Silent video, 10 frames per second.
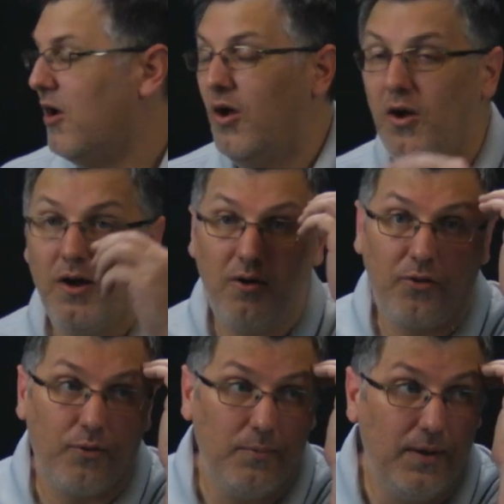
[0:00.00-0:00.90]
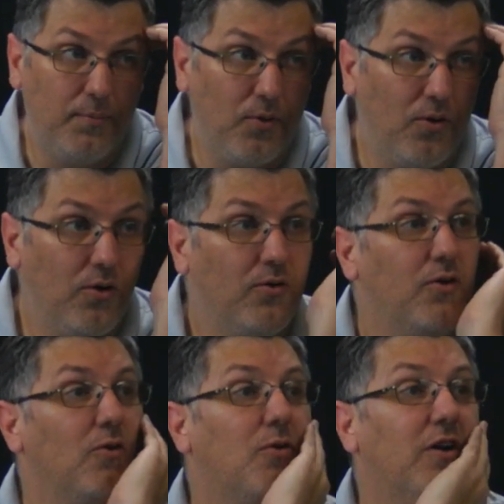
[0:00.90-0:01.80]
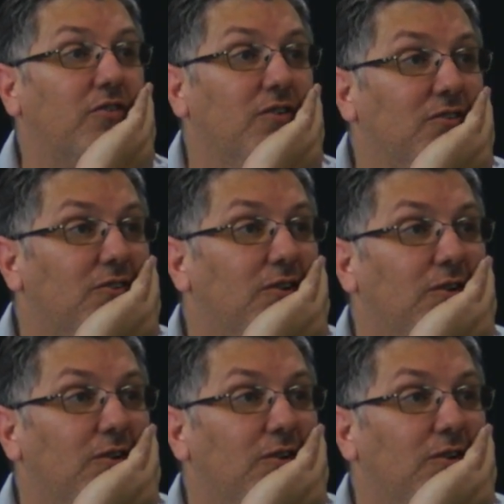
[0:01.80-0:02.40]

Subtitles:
Well, 3 people, no questions.